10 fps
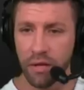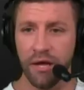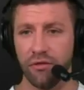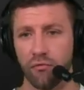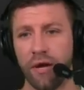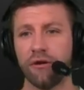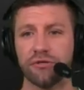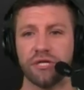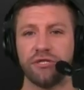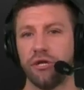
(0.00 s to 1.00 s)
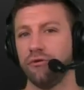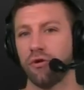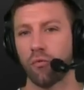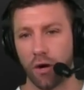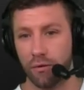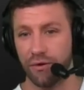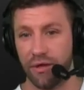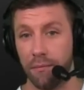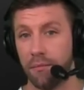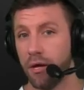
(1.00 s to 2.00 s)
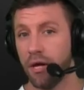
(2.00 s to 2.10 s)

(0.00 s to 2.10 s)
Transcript: and the Raiders continue to work with him.